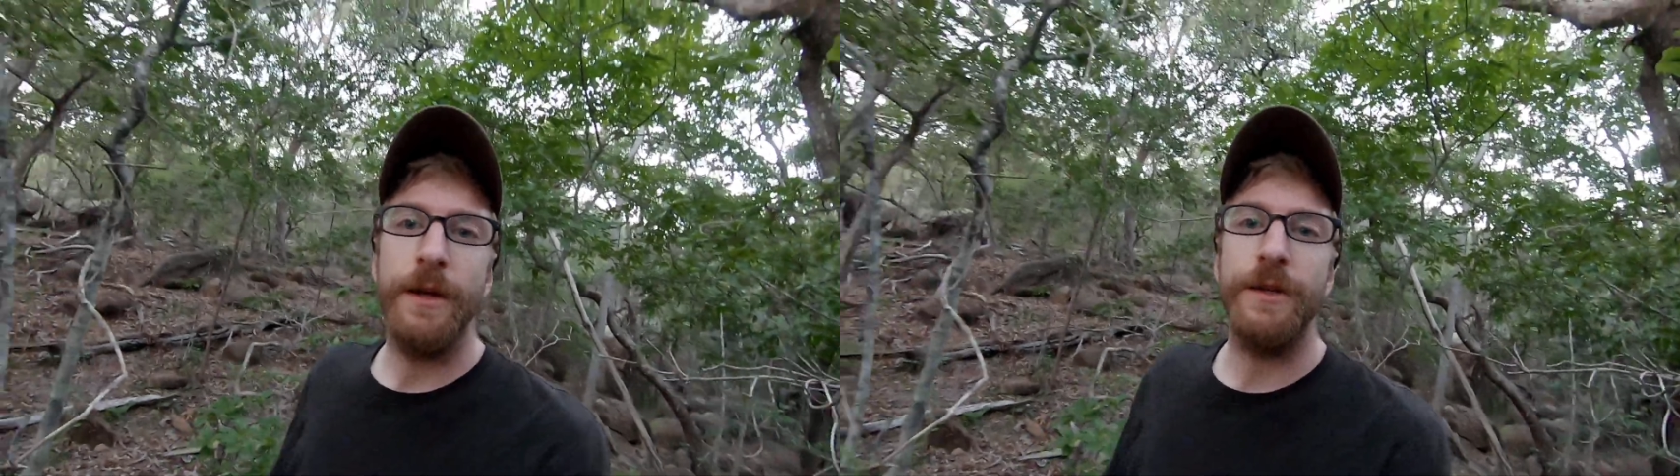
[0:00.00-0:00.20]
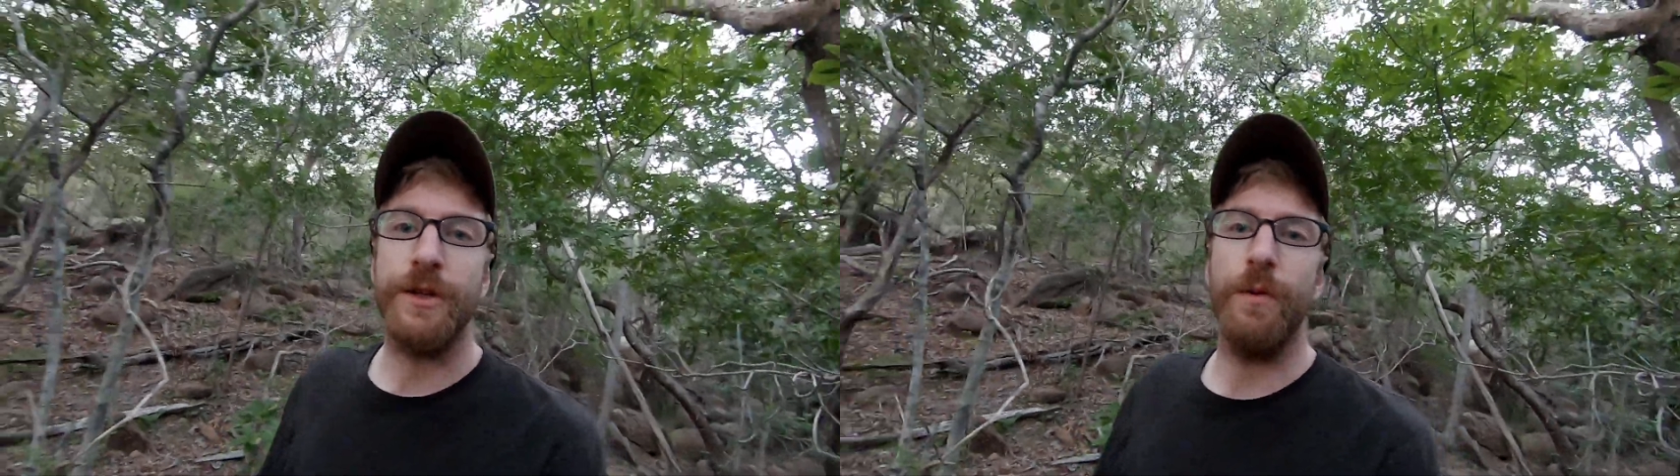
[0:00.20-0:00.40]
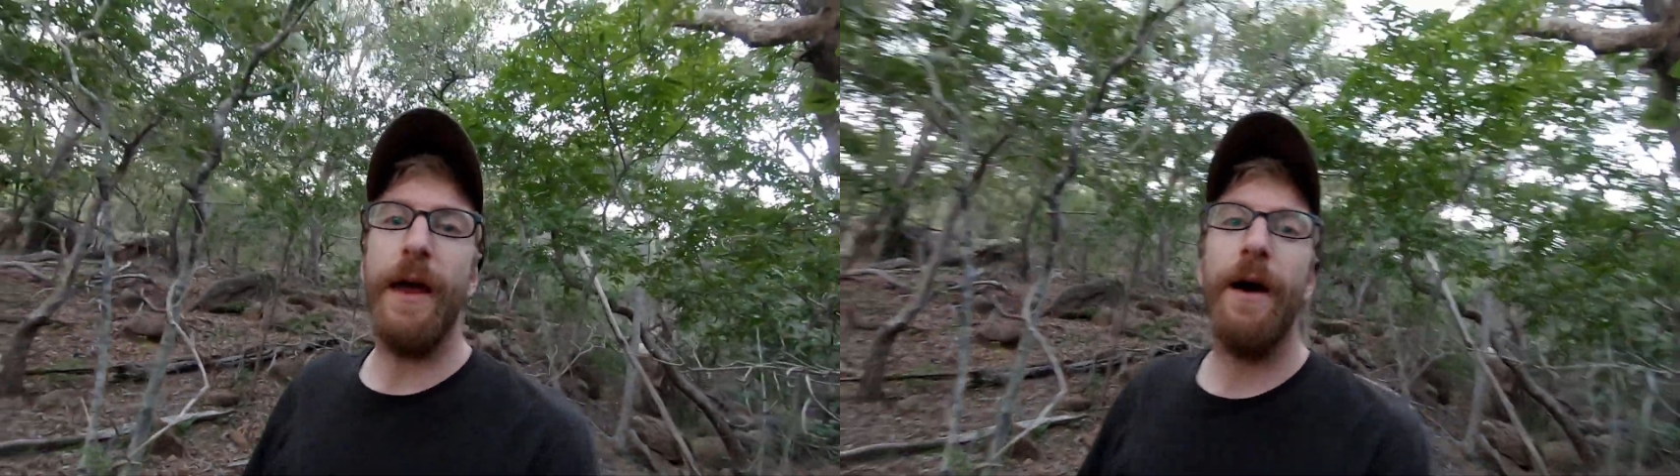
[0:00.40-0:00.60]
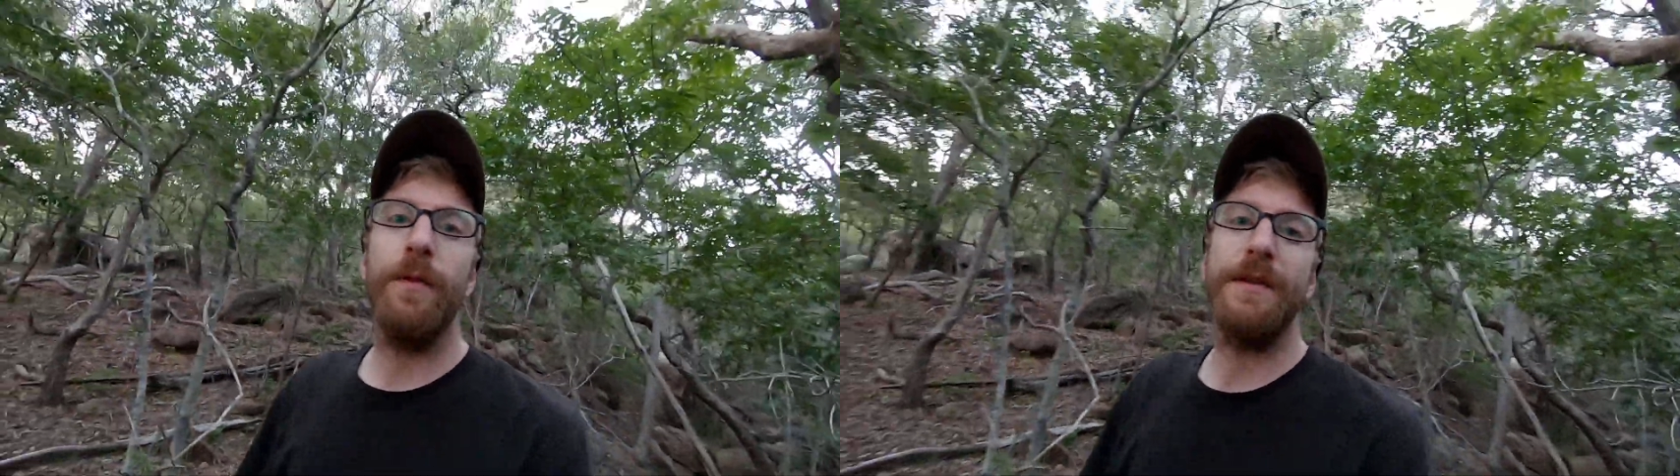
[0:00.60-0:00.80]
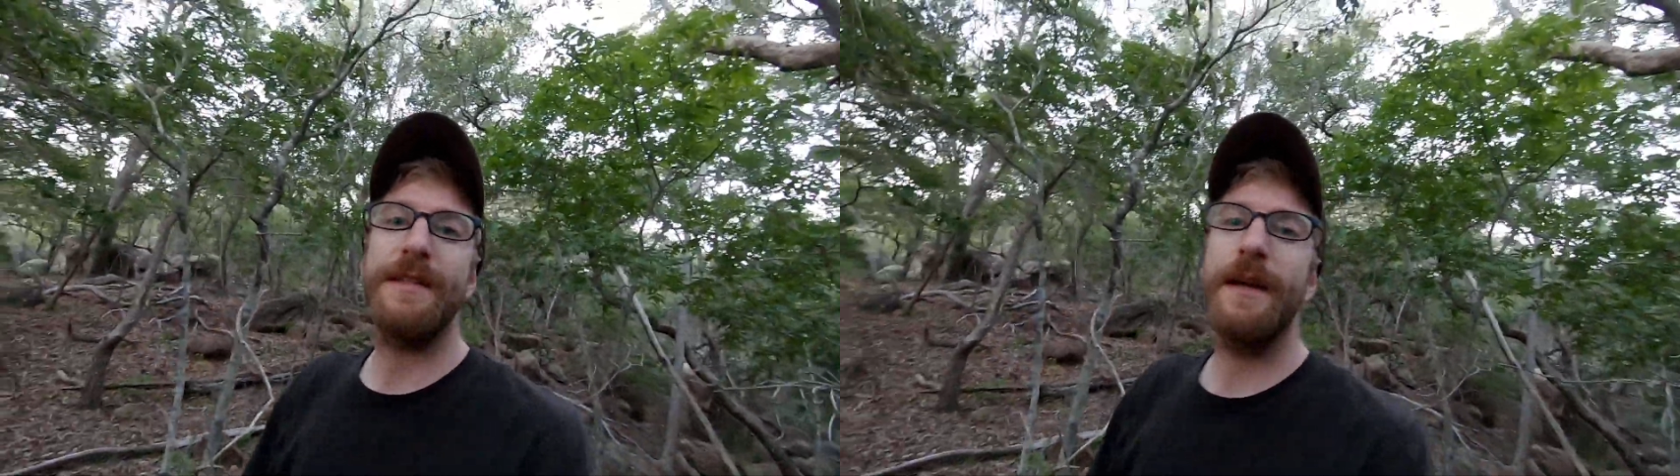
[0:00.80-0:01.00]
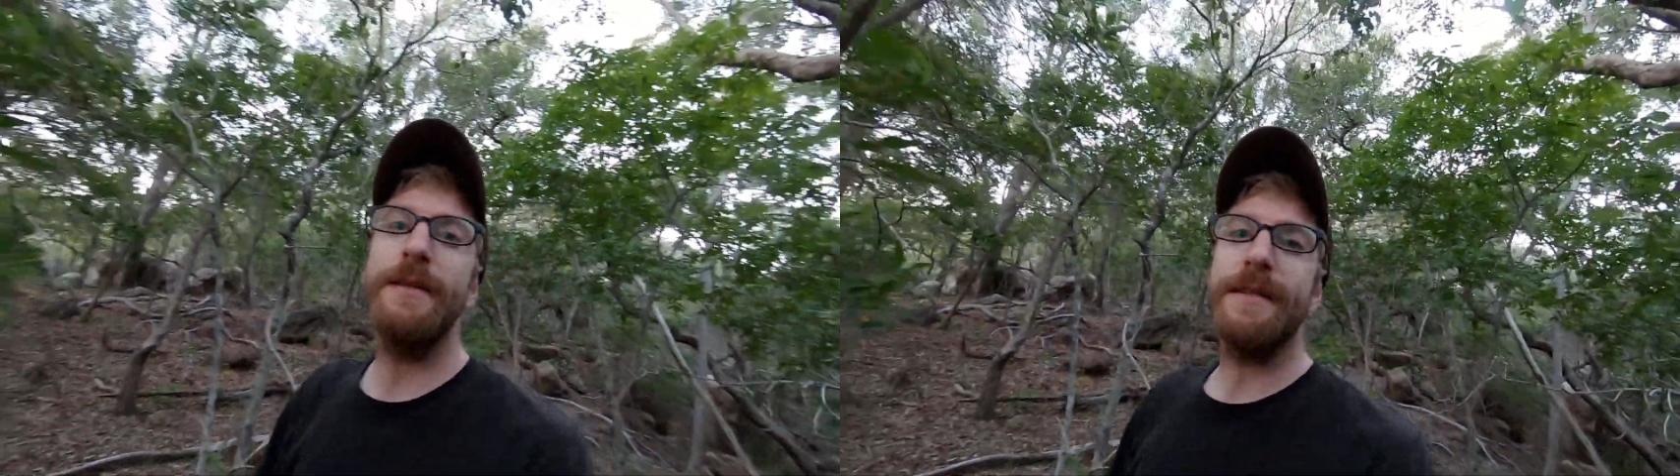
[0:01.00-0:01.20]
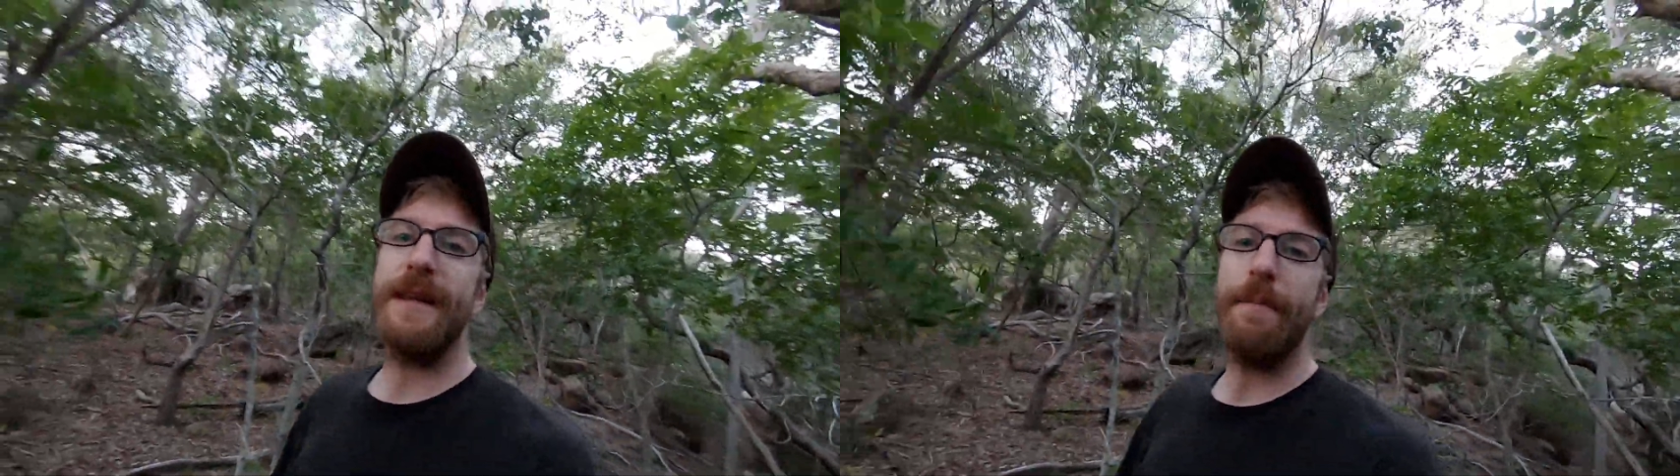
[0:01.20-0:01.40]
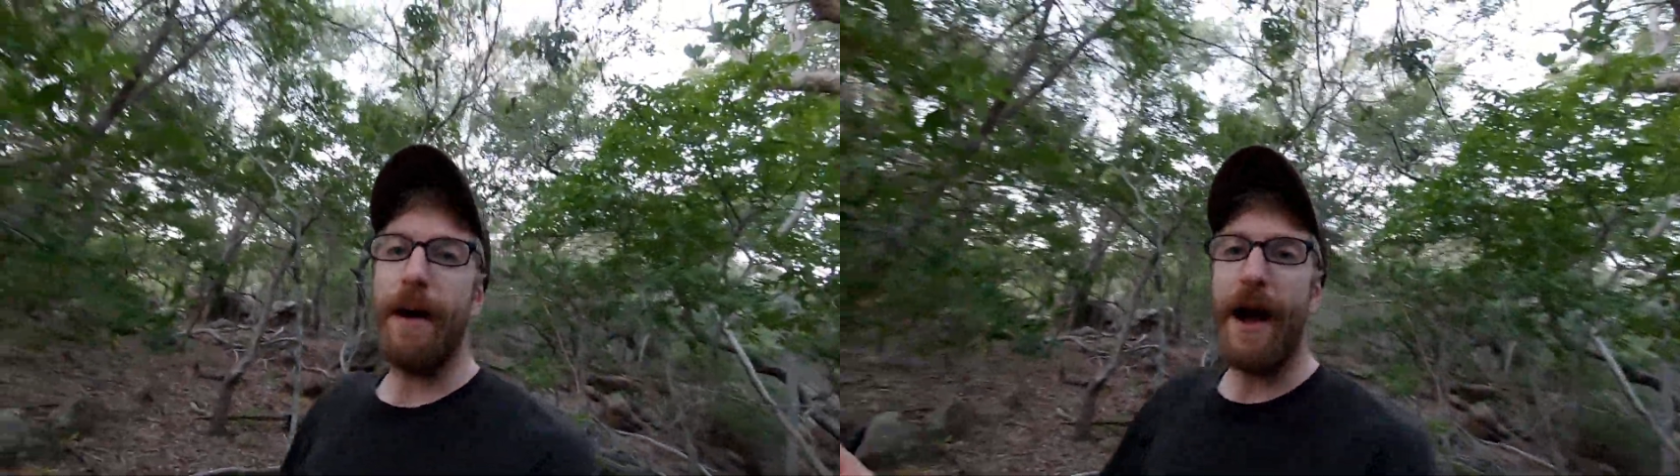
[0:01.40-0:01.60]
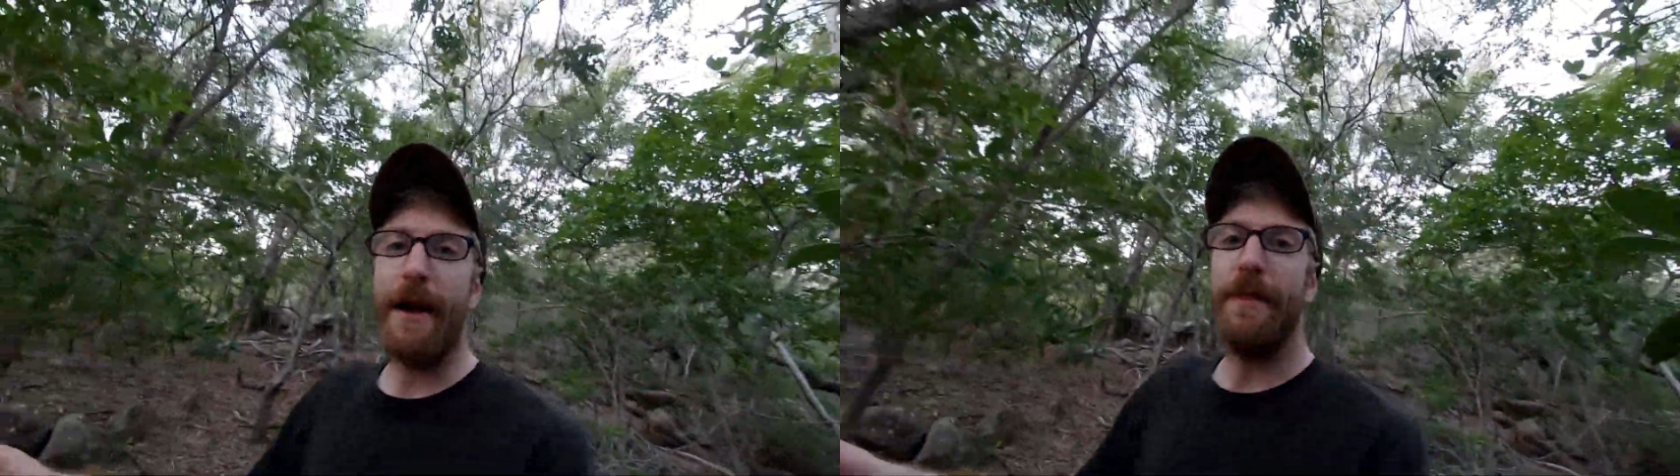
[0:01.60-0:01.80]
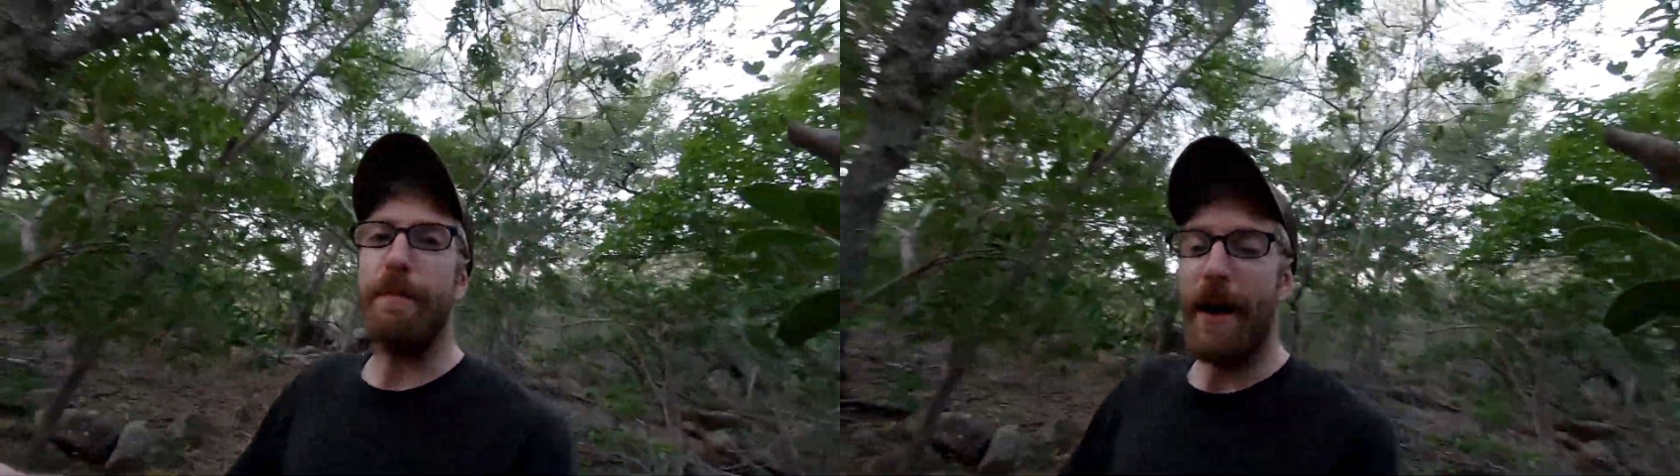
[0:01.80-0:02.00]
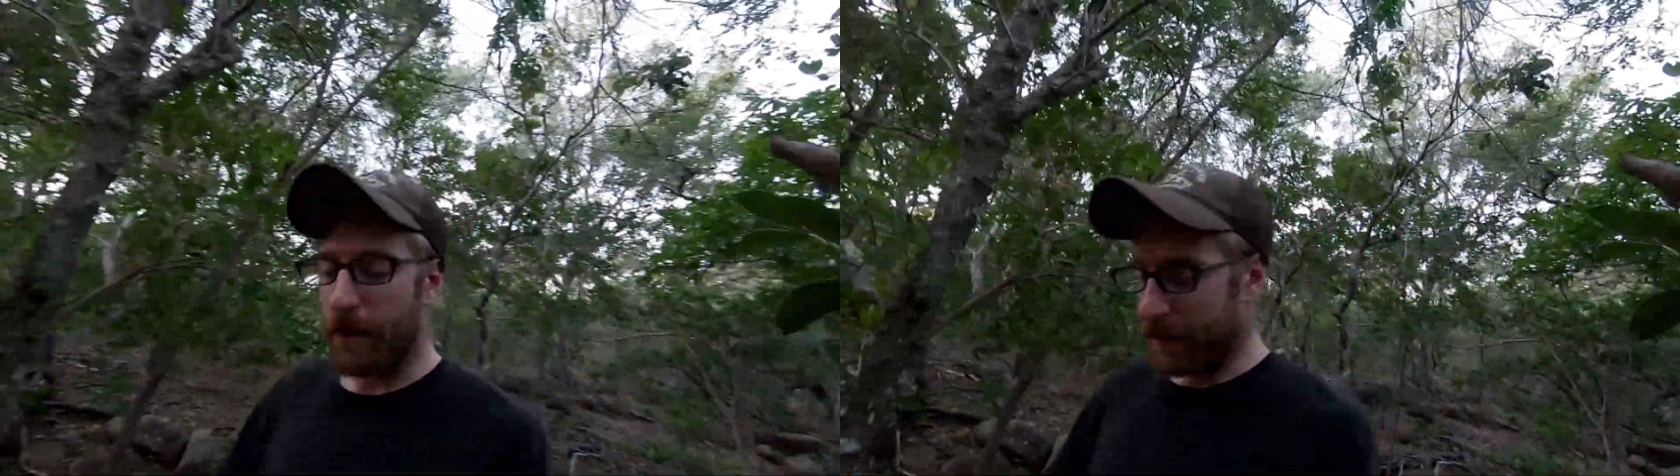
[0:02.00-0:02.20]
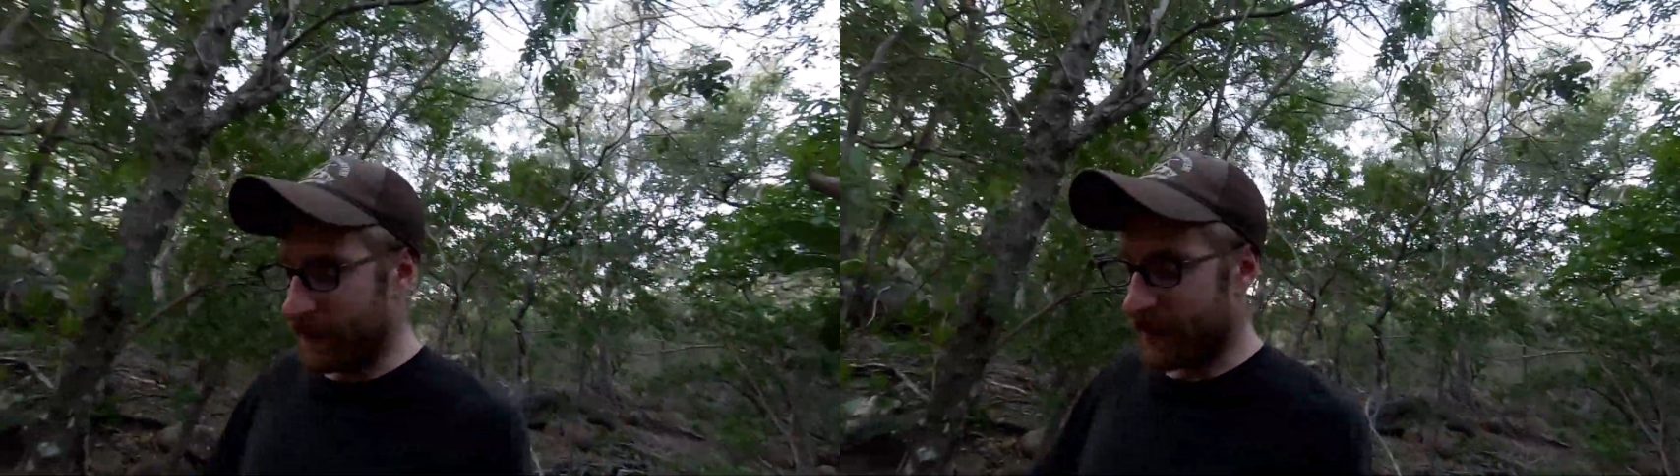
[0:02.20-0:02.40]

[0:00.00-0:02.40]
So now the sun's set behind the mountains,